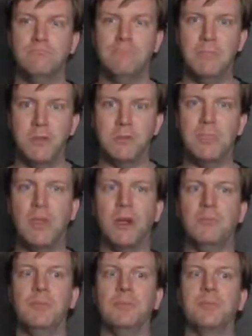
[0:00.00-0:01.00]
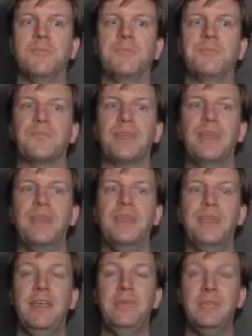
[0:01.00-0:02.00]
Mostly harmless.
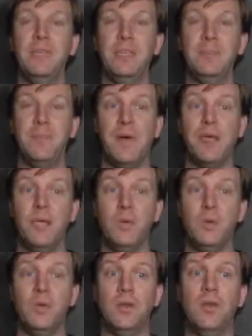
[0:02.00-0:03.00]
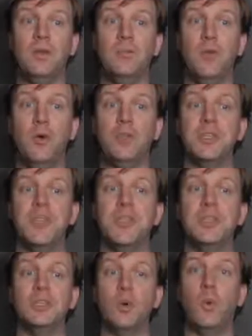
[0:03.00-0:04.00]
If it does bite you, the
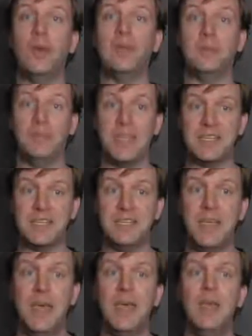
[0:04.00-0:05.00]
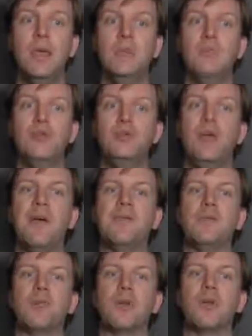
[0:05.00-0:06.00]
poisoning is quite unpleasant, but you have
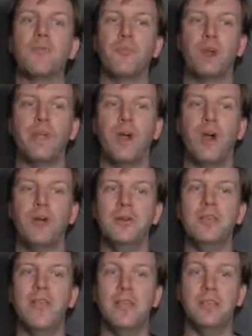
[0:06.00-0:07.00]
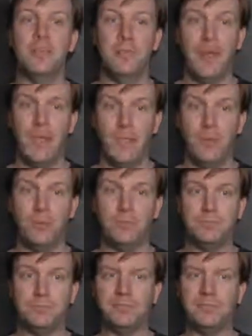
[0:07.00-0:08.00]
to work pretty hard to get it to bite you.
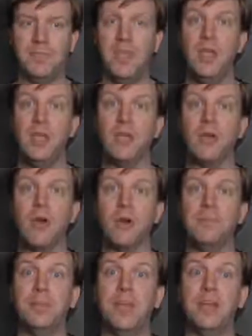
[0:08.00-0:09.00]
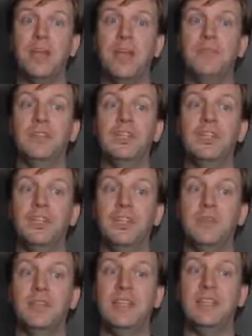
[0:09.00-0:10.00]
There are plenty of
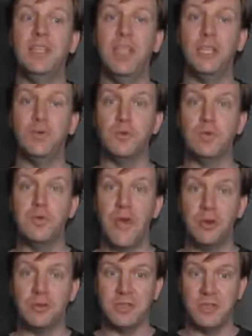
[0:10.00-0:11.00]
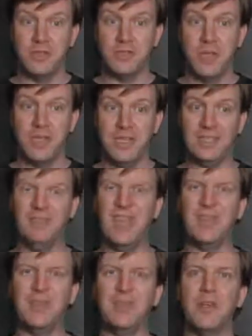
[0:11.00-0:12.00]
legitimately dangerous spiders in Australia,
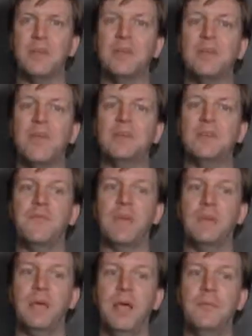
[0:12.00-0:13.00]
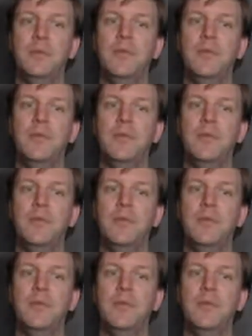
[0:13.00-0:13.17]
like the various types of funnel web.